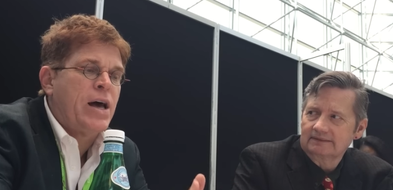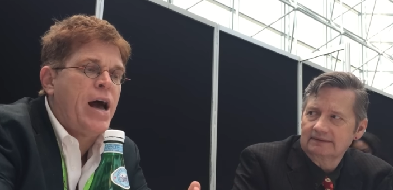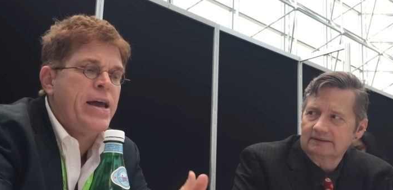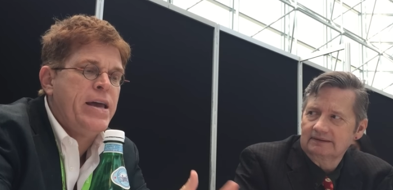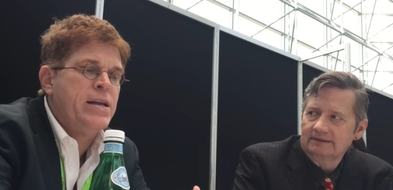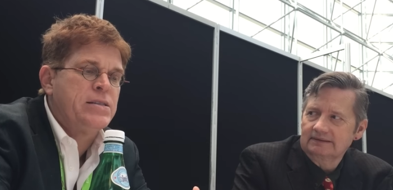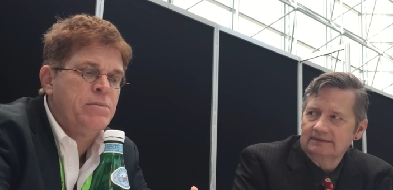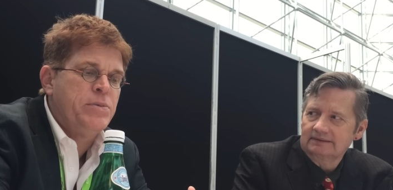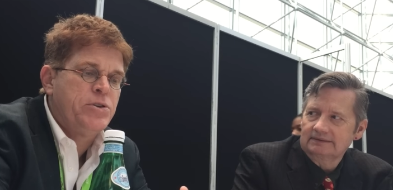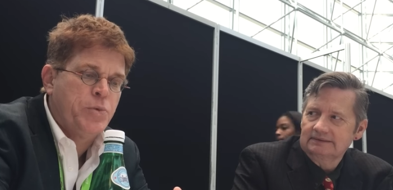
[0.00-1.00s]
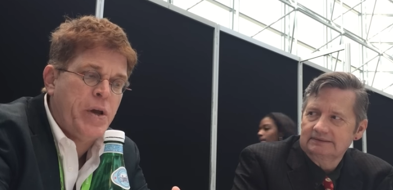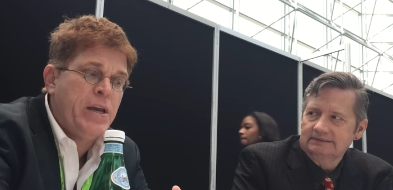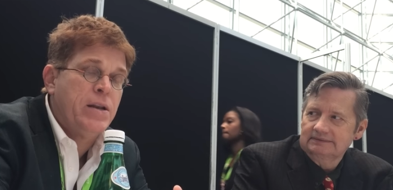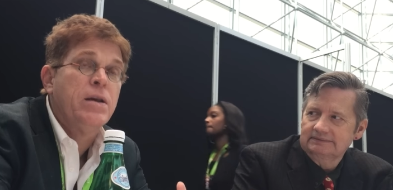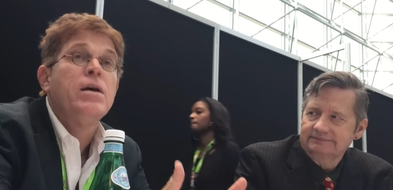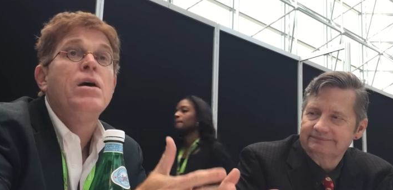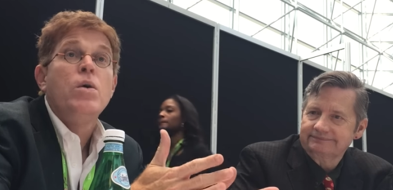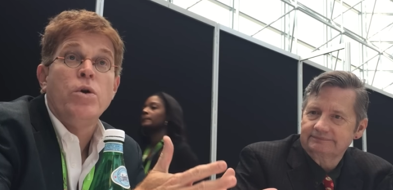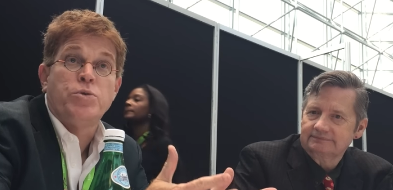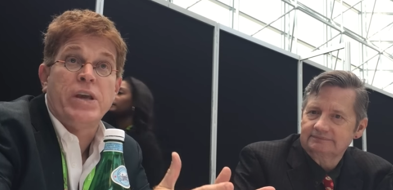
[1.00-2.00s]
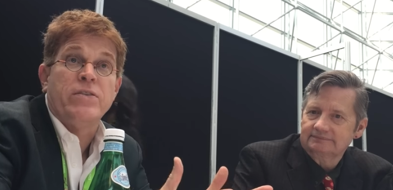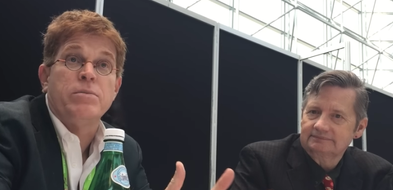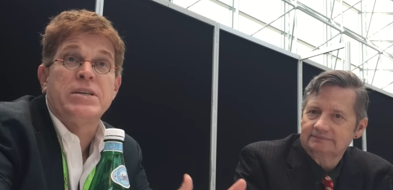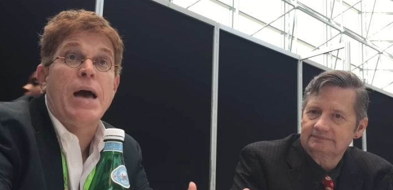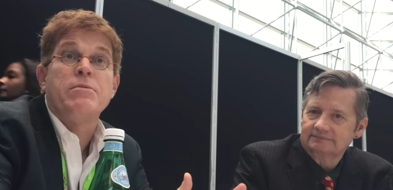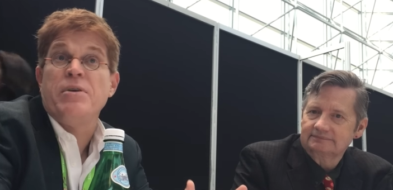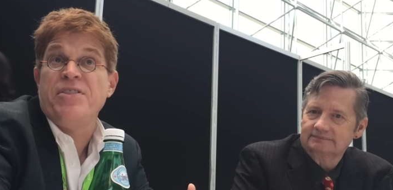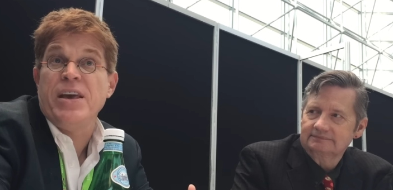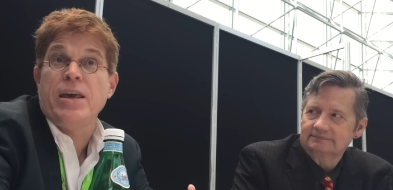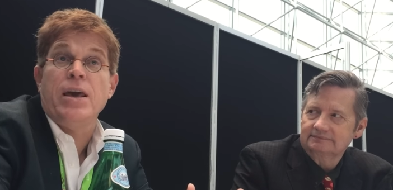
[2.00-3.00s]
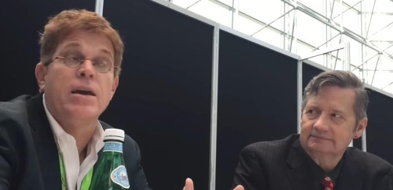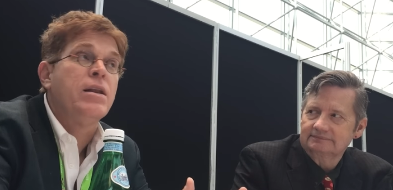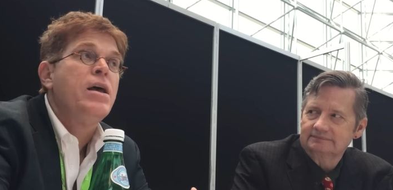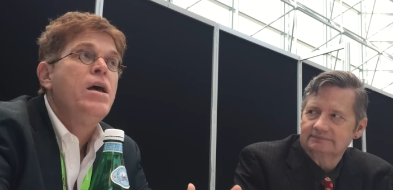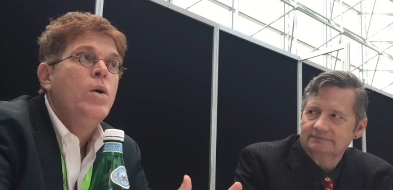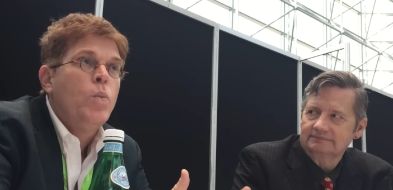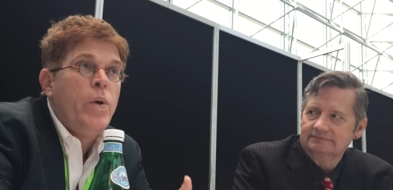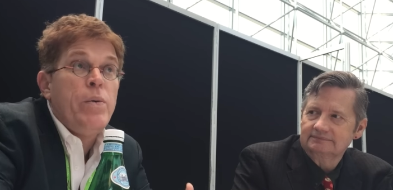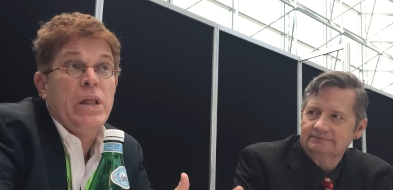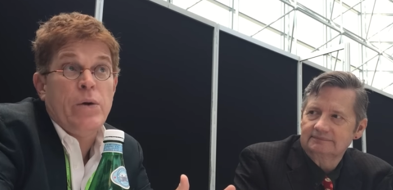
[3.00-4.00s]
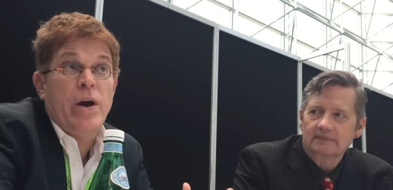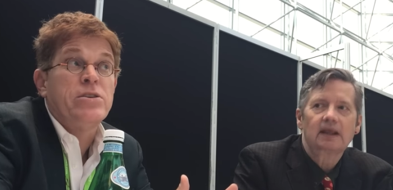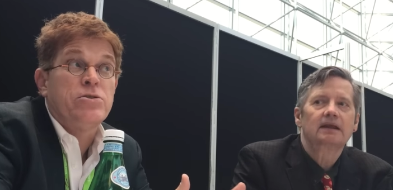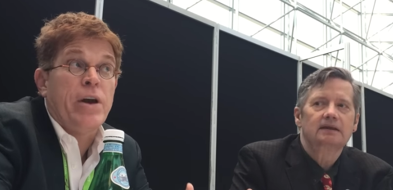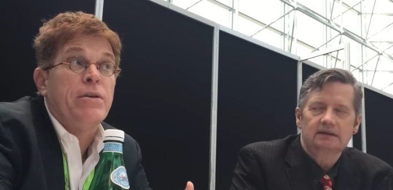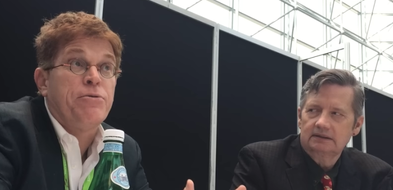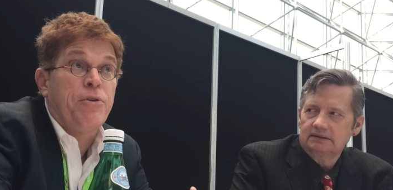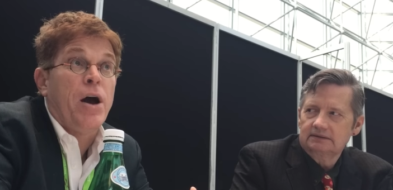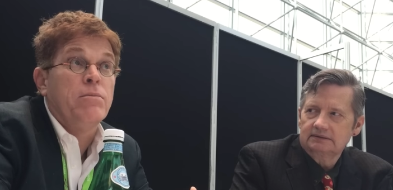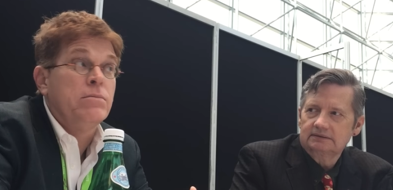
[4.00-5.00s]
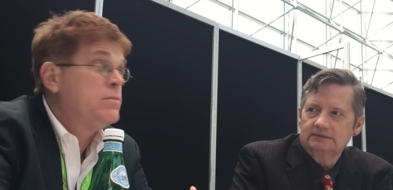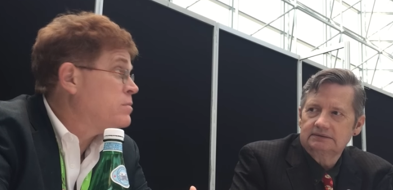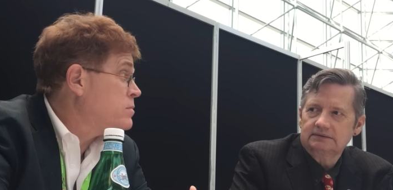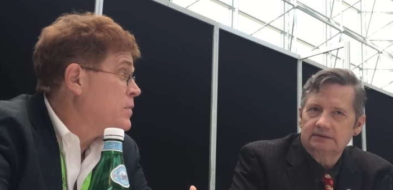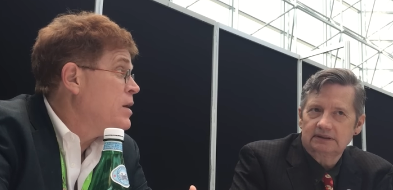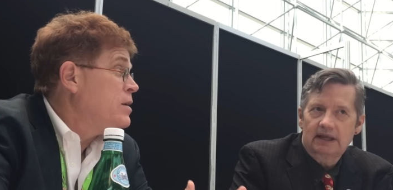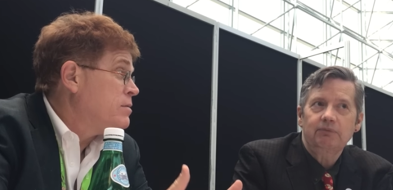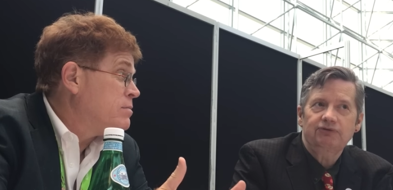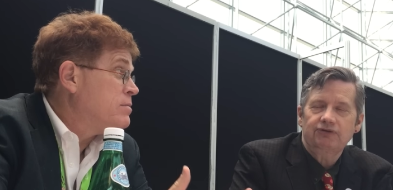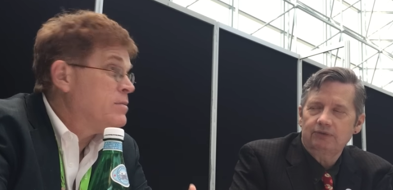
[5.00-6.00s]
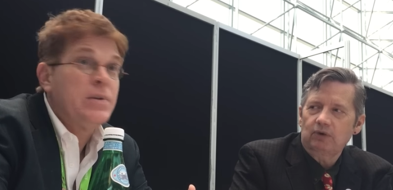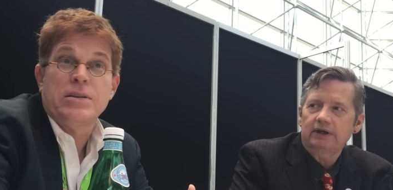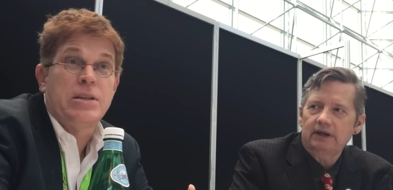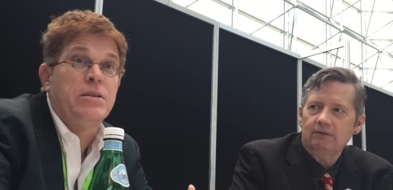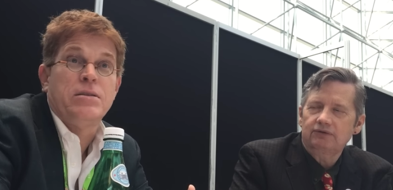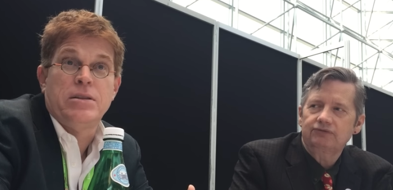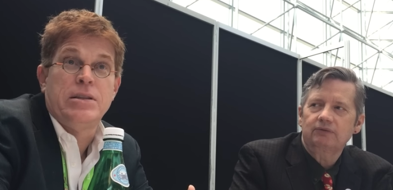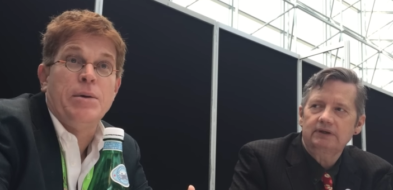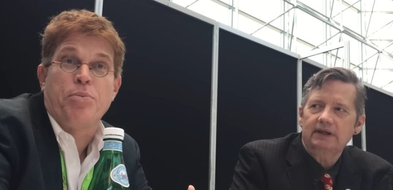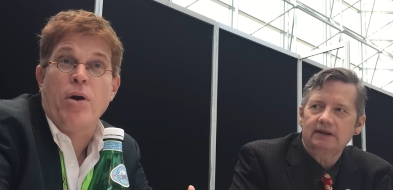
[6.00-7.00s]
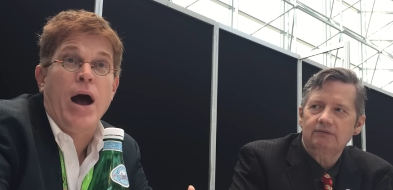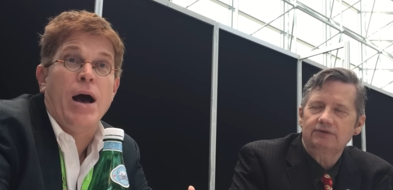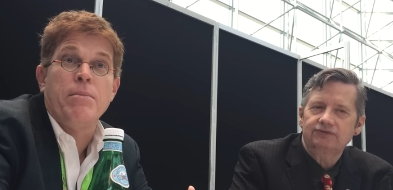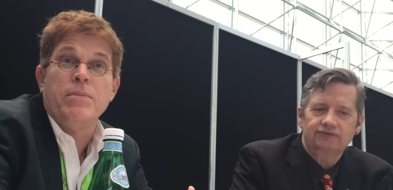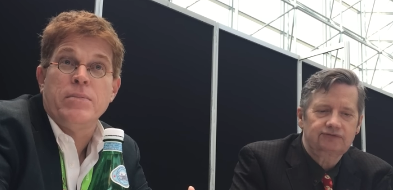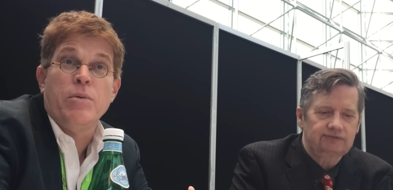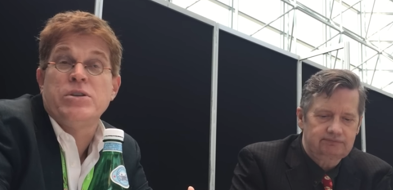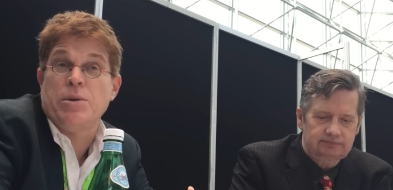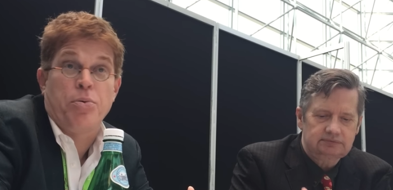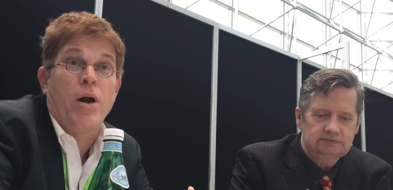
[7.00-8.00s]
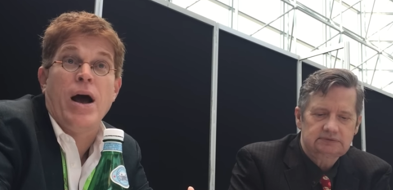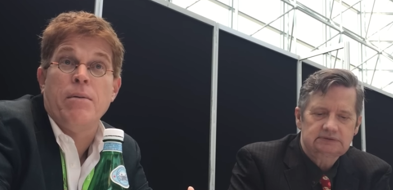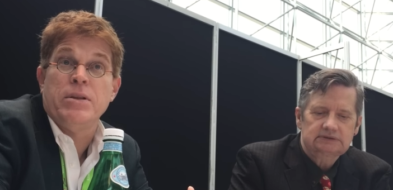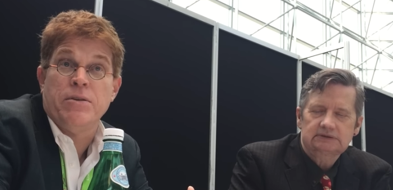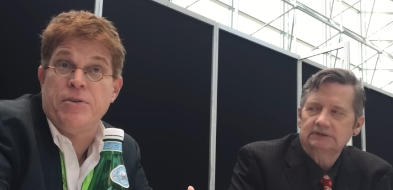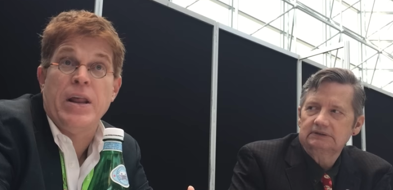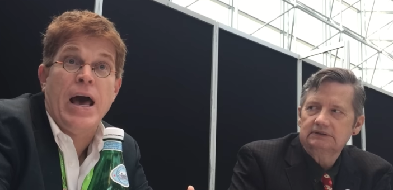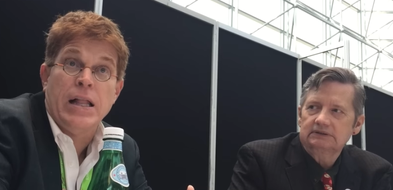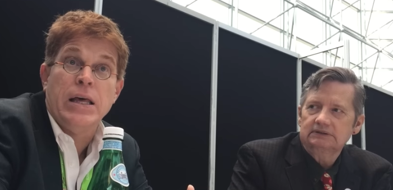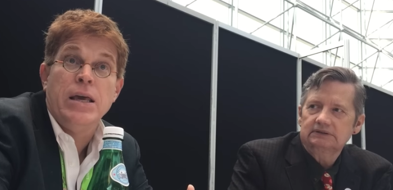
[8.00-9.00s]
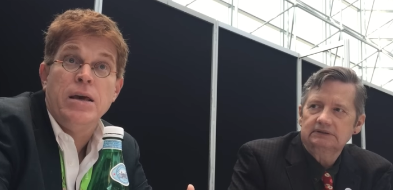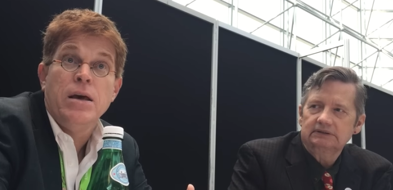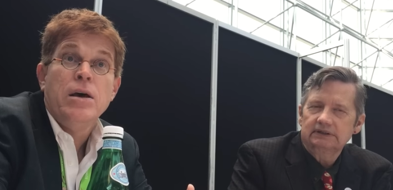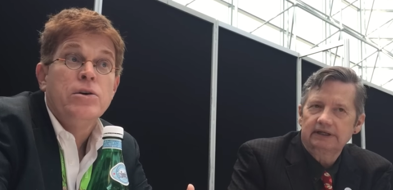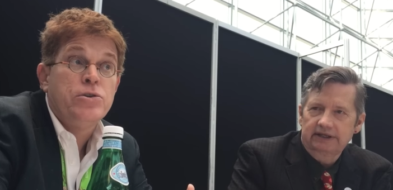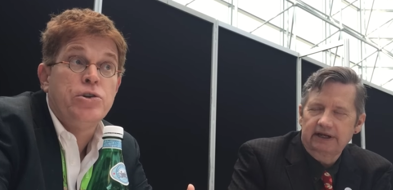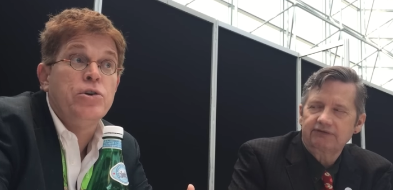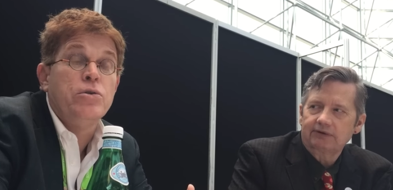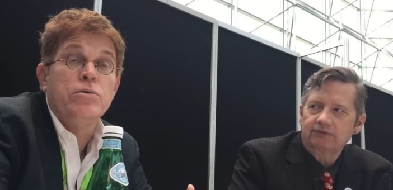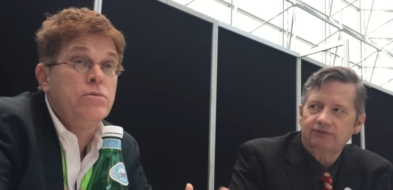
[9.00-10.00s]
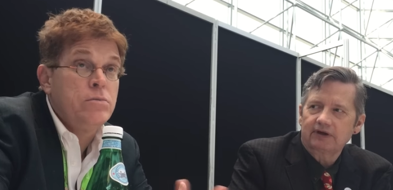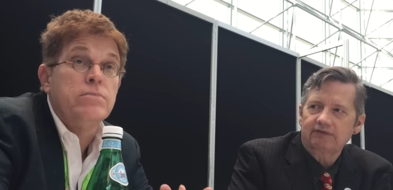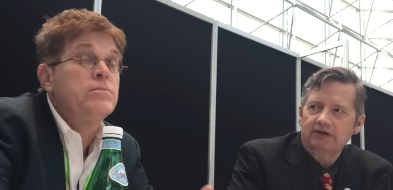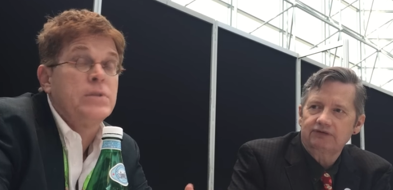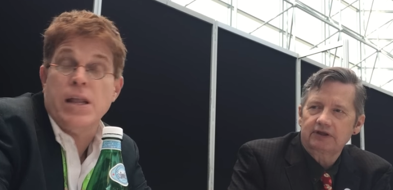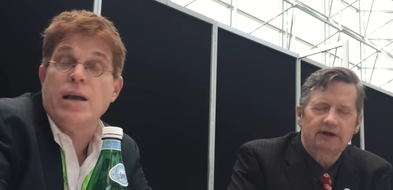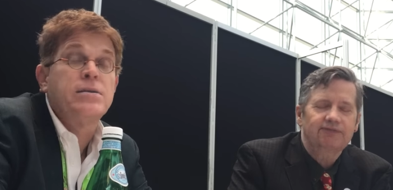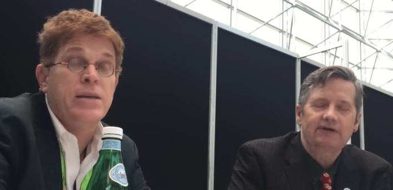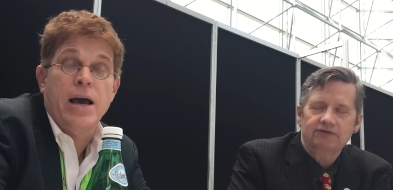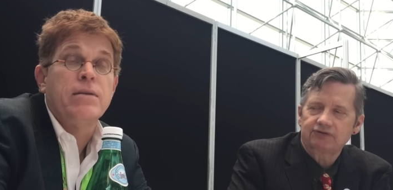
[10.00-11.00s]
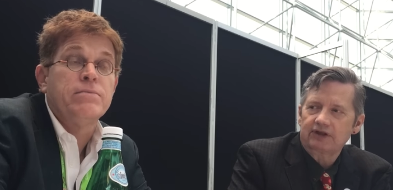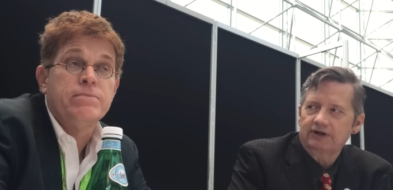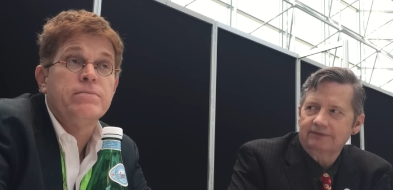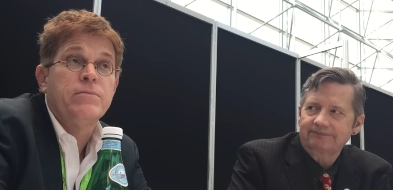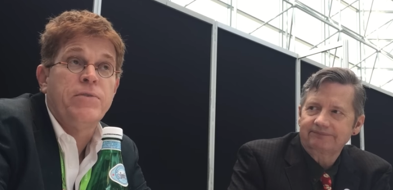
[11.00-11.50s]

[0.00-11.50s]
Speaker 1: with a hiatus in between, which would give them time to be thinking. And we really went straight from
Speaker 2: it was a, one day was
Speaker 1: one the day prom. Was, it was the prom and the finale.
Speaker 2: And the next day was five days. Later, next, five yeah, years later.